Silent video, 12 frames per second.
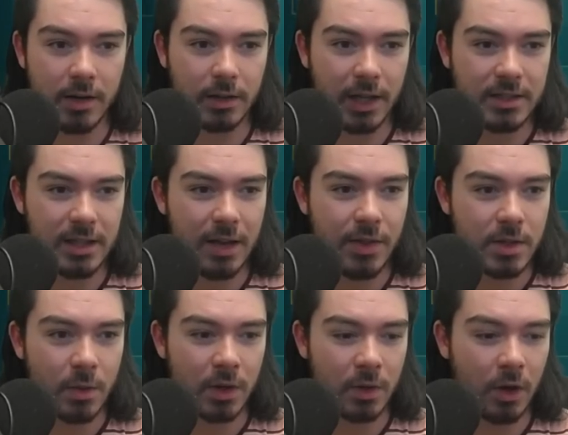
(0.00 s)
Let's see how they
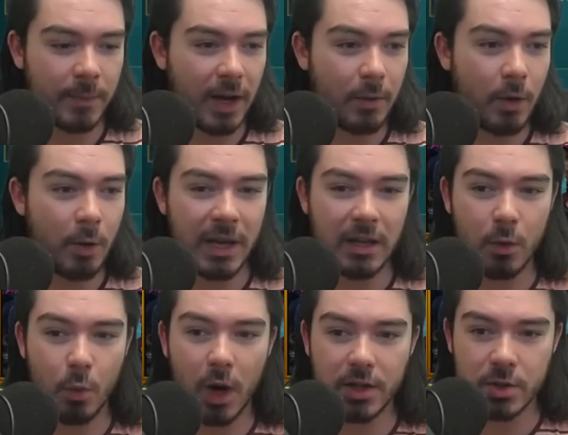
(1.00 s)
do on normal. I won't make you
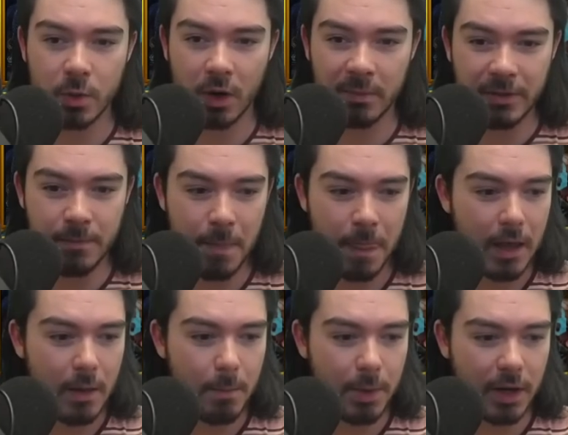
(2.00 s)
watch normal,
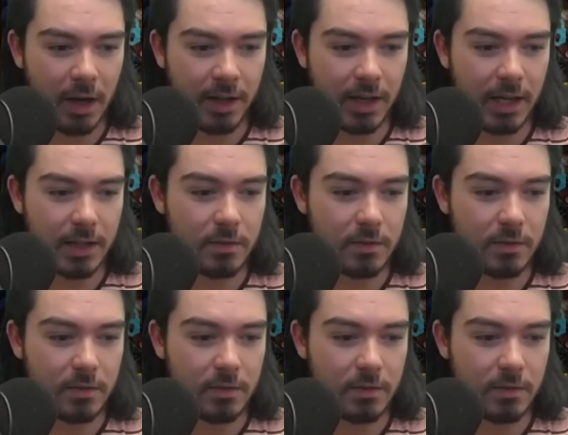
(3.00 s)
but I'm gonna hit